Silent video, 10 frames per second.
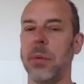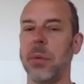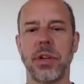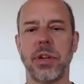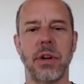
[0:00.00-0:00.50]
but
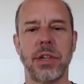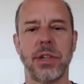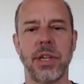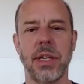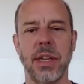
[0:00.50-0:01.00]
we shouldn't
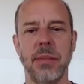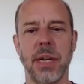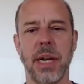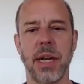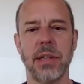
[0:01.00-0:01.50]
rush to
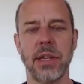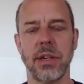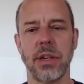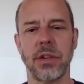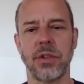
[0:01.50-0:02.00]

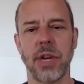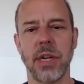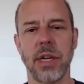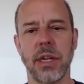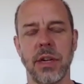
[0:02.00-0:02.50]
demonize it,
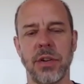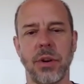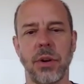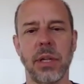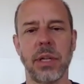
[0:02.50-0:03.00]
treat it,
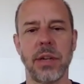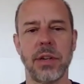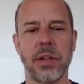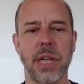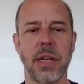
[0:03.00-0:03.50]
control it,
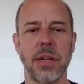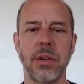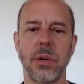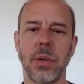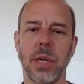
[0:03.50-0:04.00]
understand
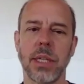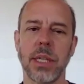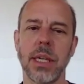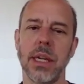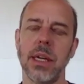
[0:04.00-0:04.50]
it too
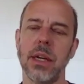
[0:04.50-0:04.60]
quickly.